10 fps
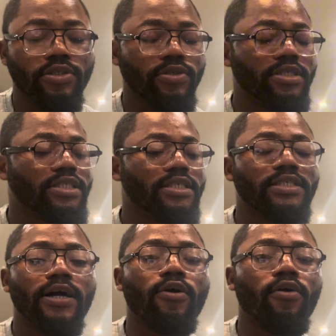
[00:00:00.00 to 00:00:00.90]
So these things
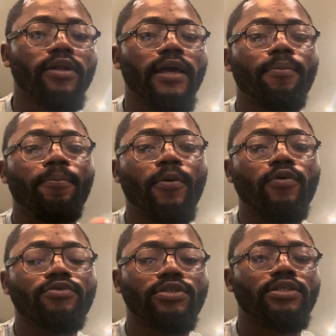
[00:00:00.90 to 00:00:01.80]
are called like
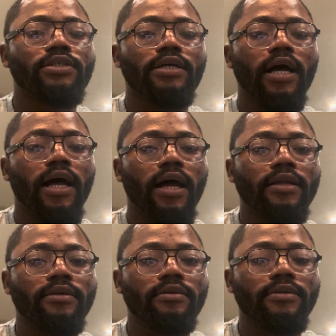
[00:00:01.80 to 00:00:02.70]
post
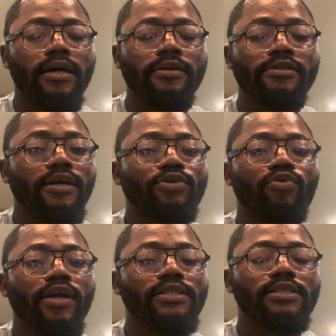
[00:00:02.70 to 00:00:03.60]

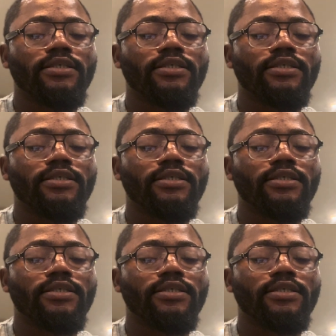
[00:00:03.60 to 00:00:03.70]
graduate